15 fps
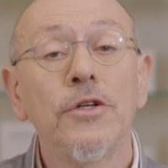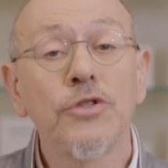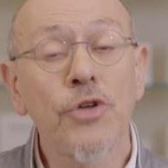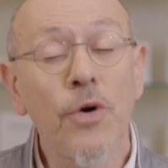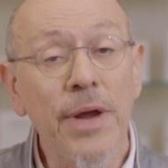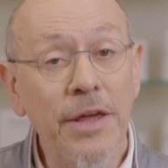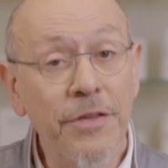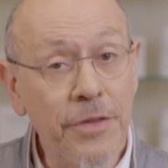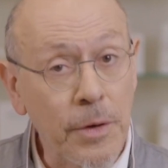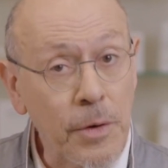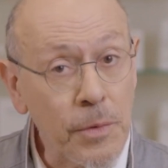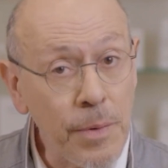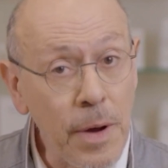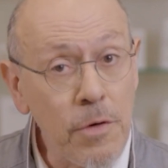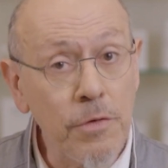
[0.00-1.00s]
during the
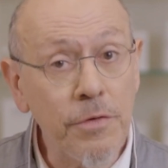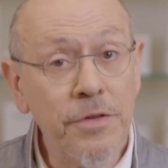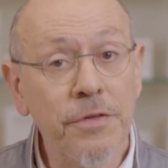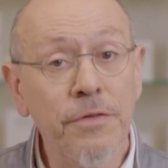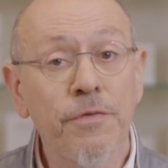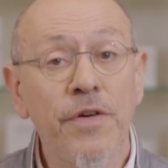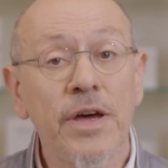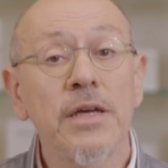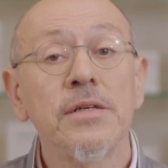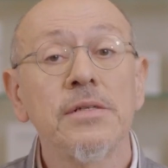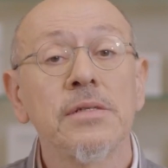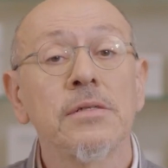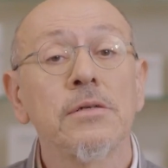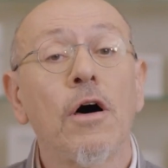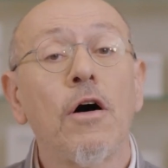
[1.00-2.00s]
growth
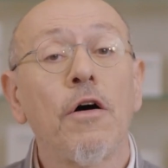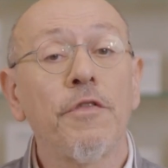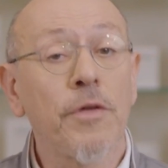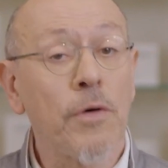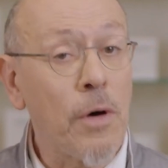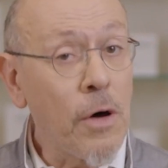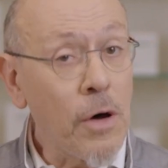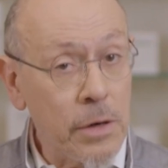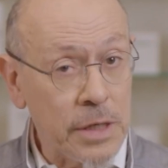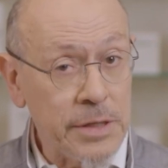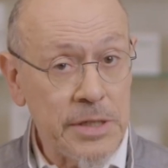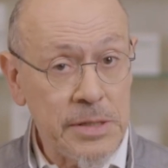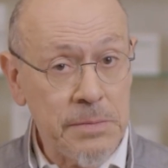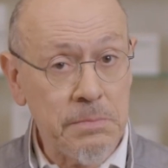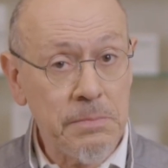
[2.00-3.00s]
phase of the
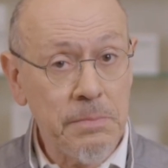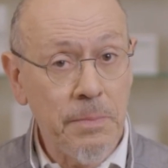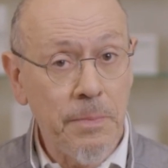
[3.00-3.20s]
organism.